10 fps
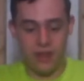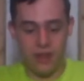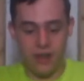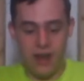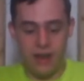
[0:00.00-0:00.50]

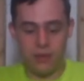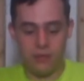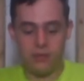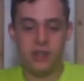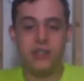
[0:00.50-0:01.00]
Now,
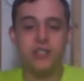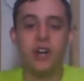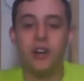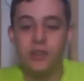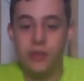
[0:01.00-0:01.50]
for each
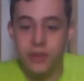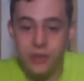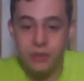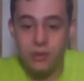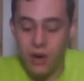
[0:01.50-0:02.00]
card you get
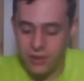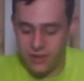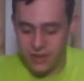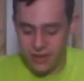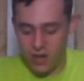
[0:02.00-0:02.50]
2
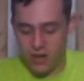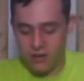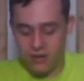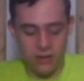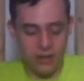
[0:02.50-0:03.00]
squadrons in the card.
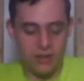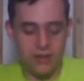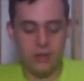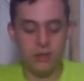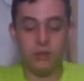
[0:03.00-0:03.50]
So like
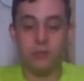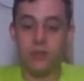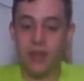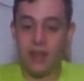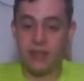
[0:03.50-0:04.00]
2
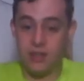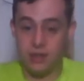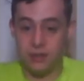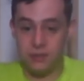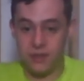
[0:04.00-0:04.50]
and
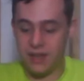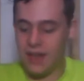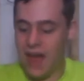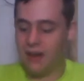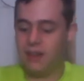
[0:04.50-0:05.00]
2, like
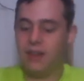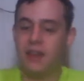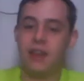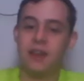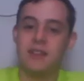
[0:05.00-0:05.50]
that.
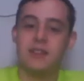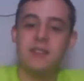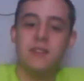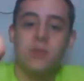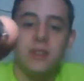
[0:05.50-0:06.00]
This
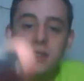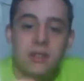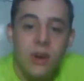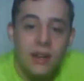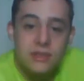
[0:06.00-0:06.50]
is what the
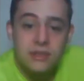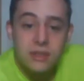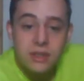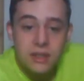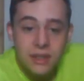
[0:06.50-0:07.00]
squadrons
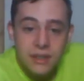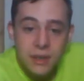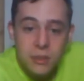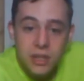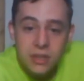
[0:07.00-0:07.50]
look like
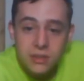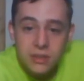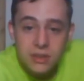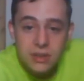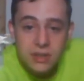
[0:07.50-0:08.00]
up
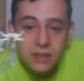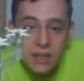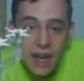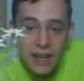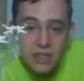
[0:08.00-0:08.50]
close. These are
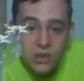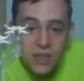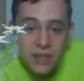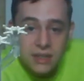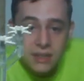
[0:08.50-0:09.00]
the
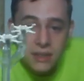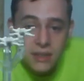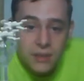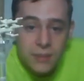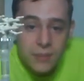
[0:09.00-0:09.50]
X-Wings
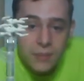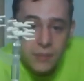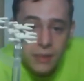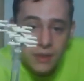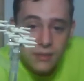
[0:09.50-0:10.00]

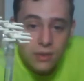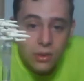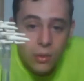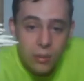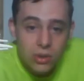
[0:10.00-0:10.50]
for
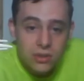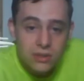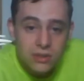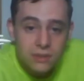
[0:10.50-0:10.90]
the Rebels.